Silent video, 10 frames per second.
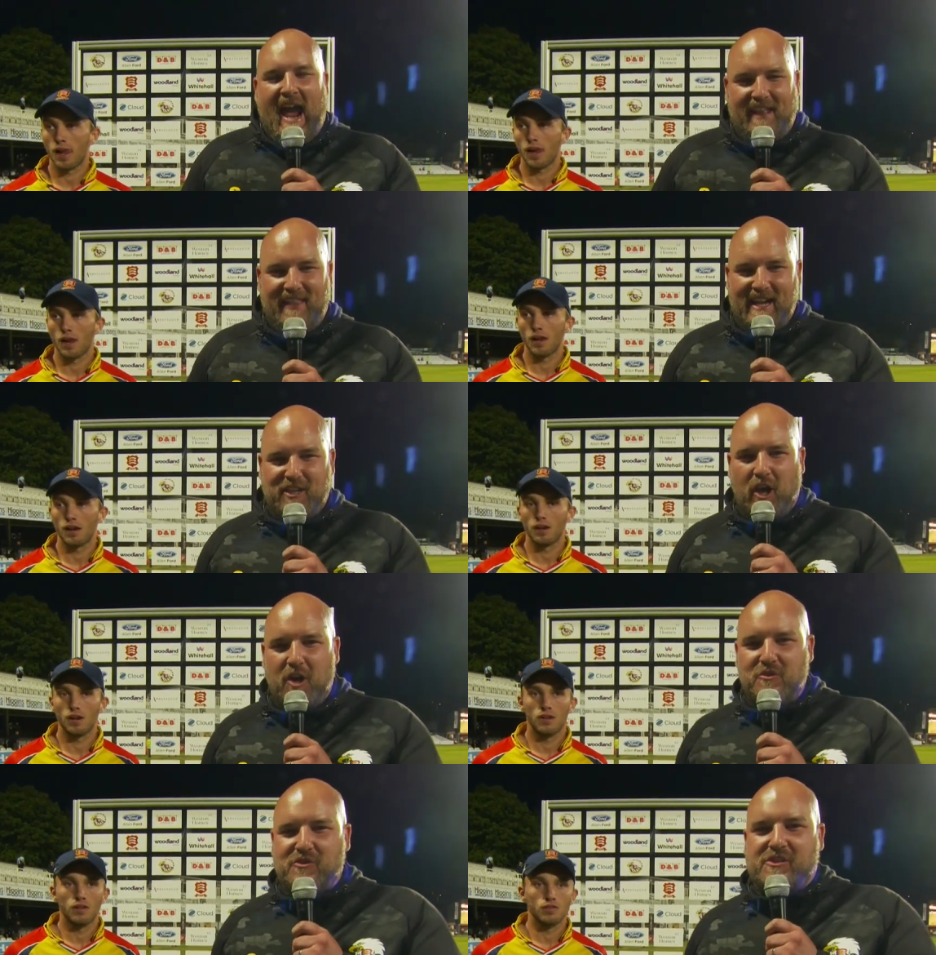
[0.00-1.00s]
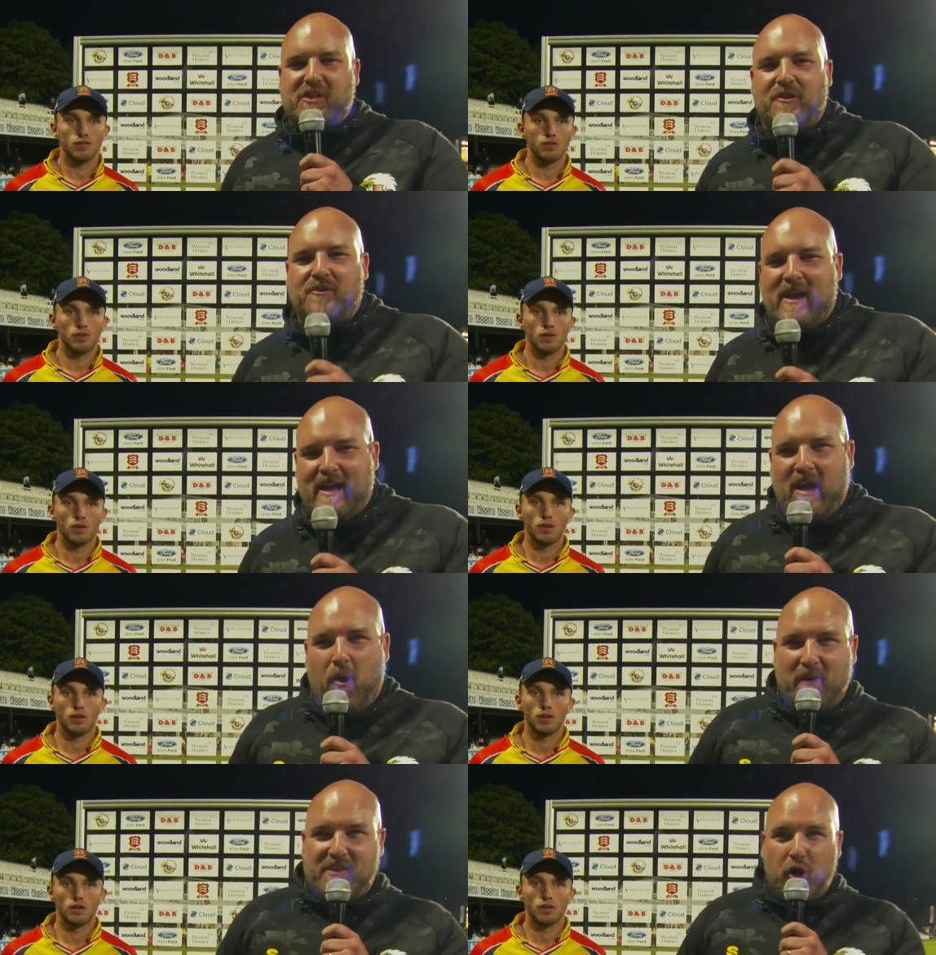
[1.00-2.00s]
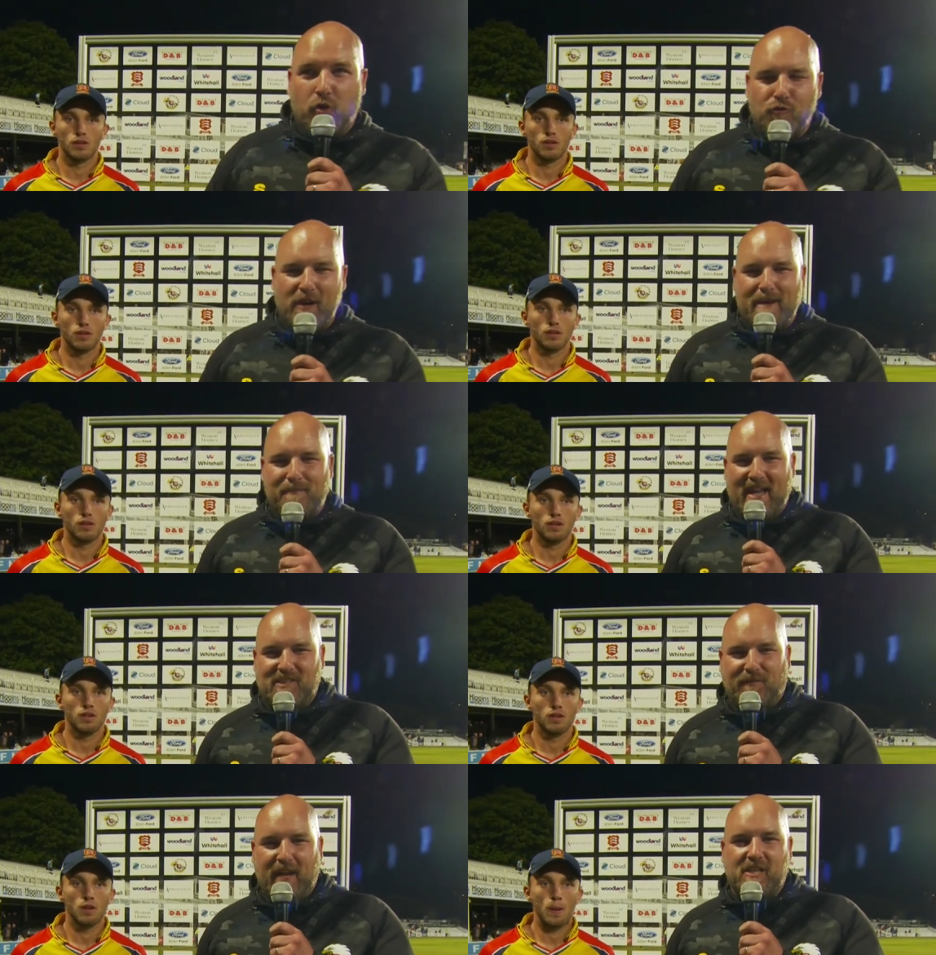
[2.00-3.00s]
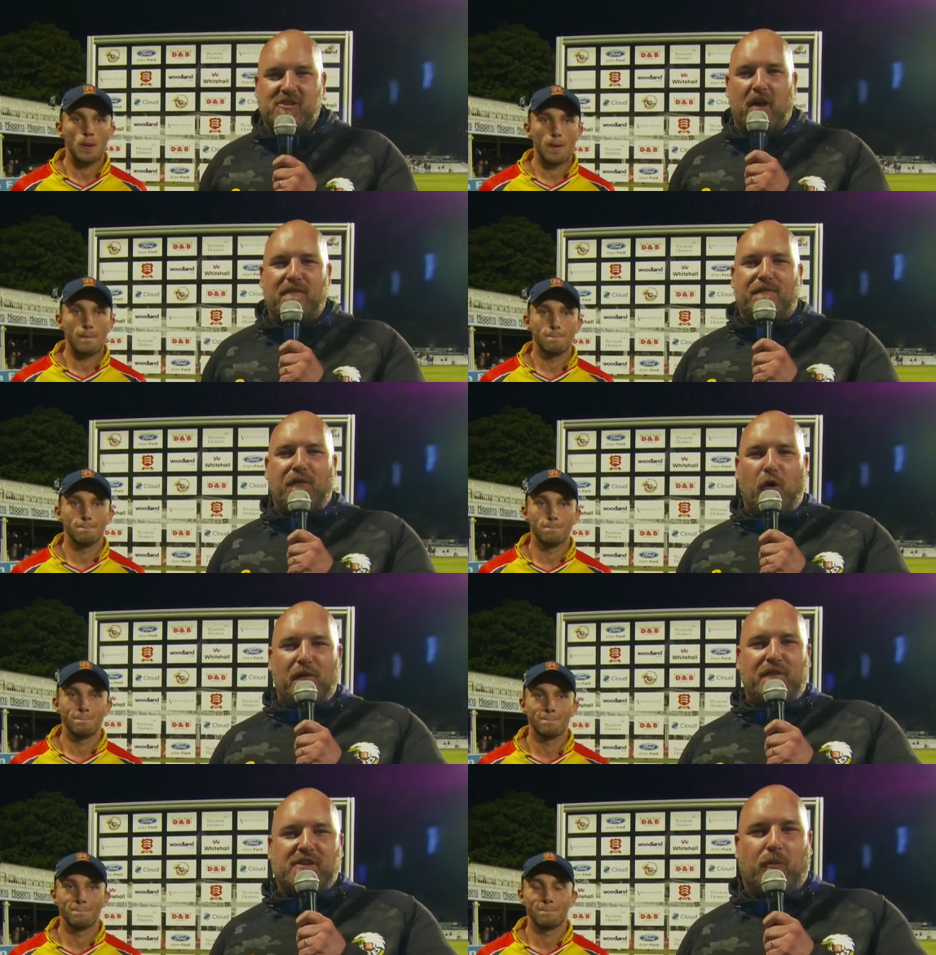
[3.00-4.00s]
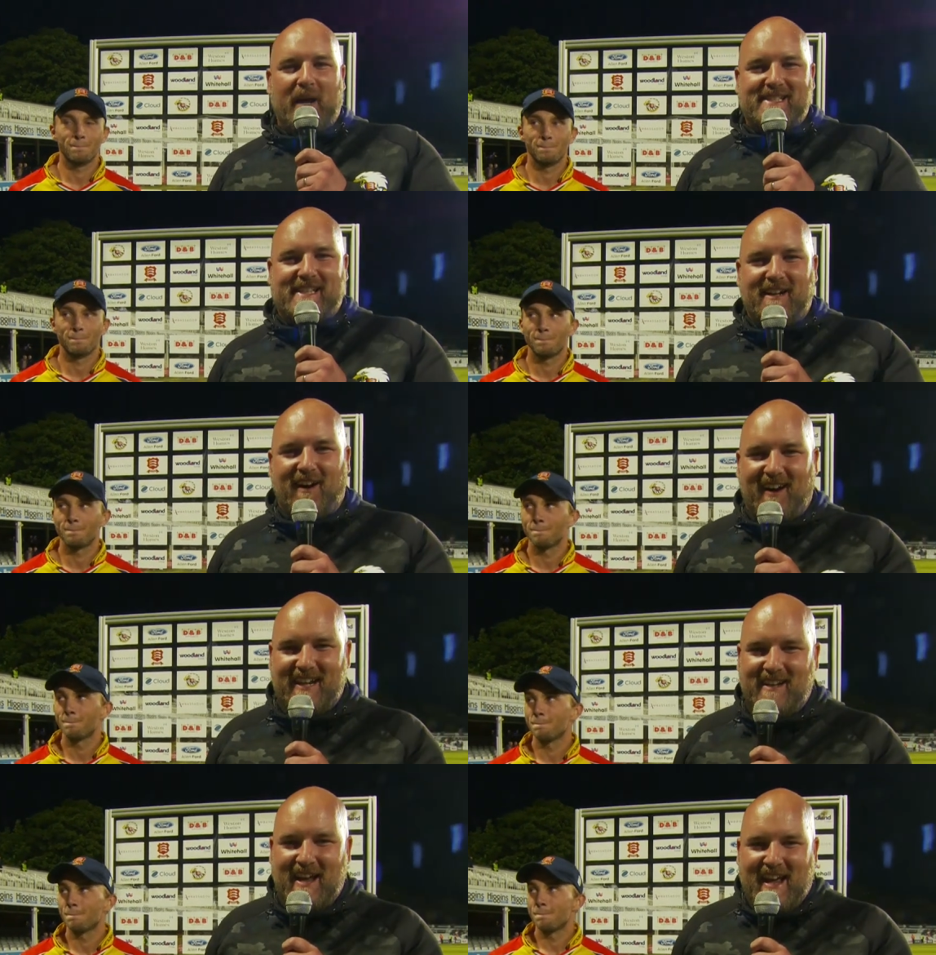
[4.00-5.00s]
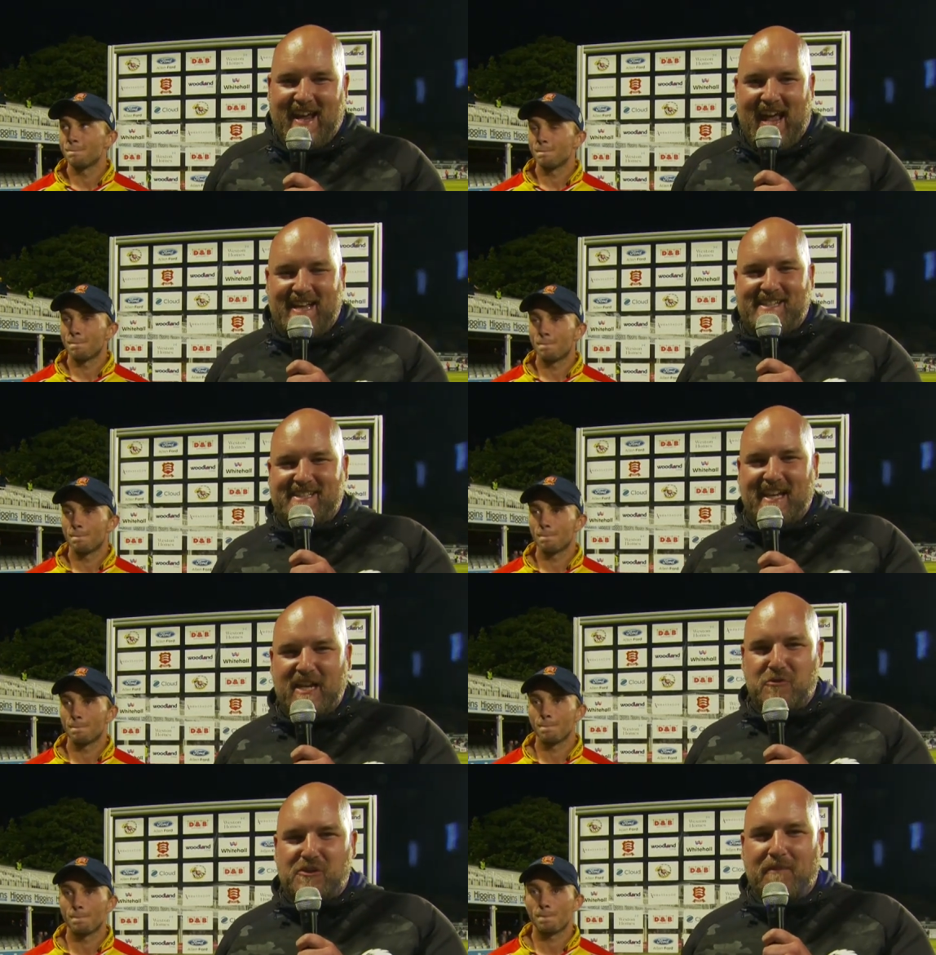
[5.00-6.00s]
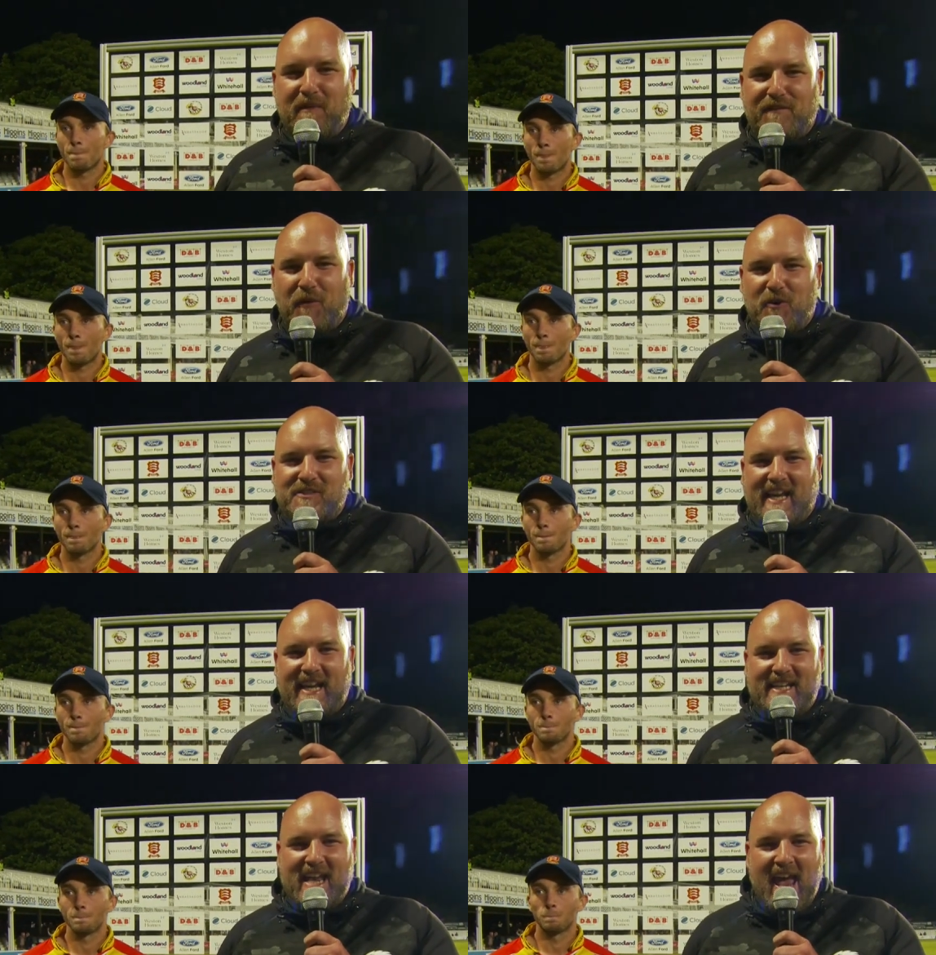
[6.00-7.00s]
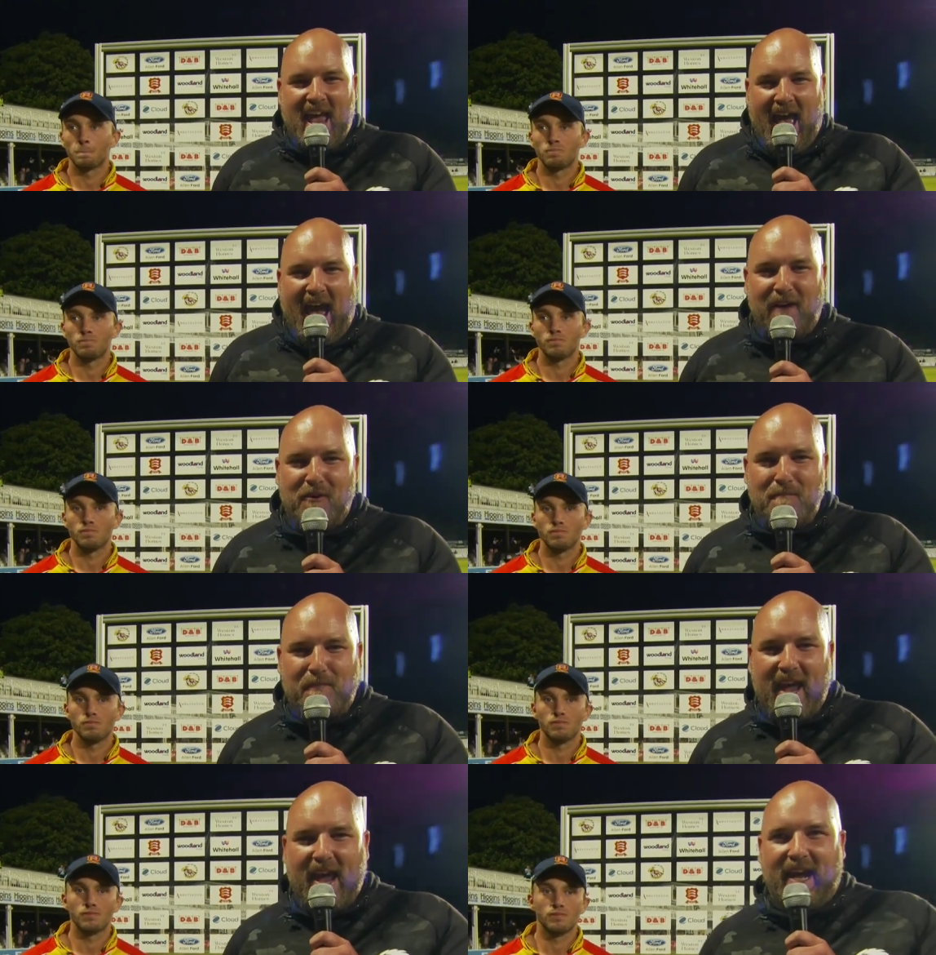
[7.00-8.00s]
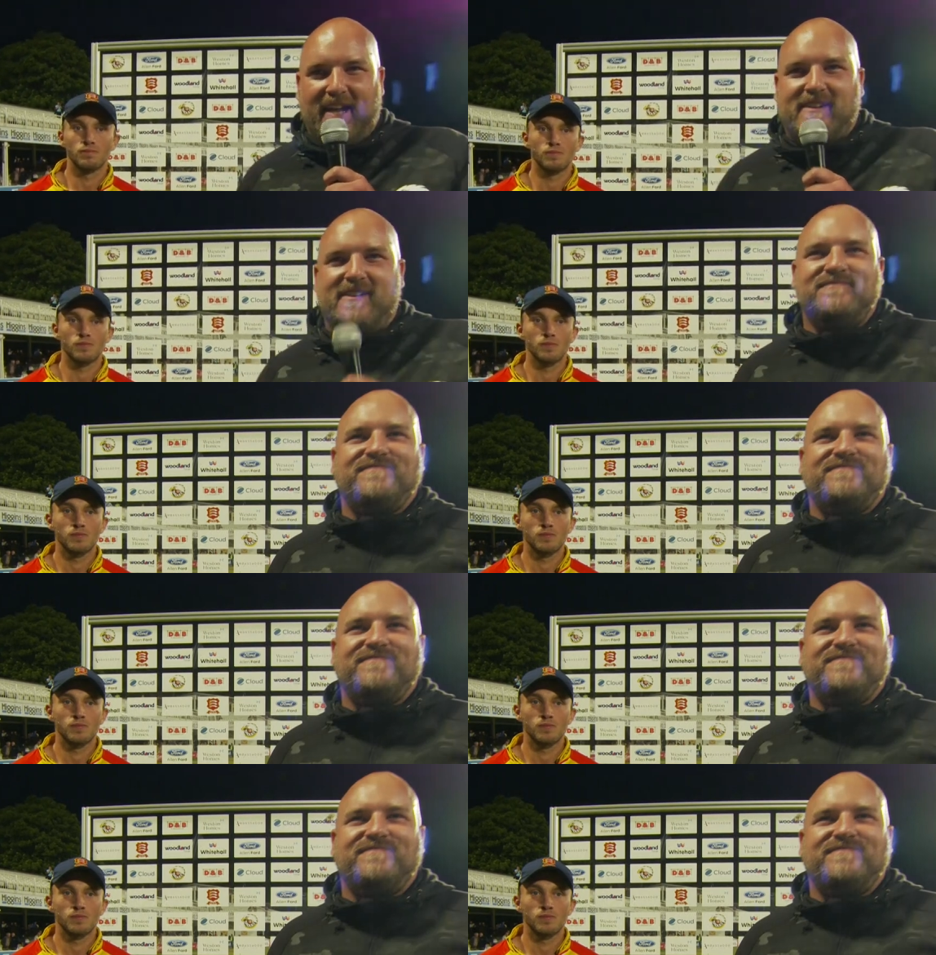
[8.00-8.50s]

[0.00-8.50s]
Speaker 1: And that goes to, with career best figures of 4 for 29, Essex Eagles number 14, Aaron Beard.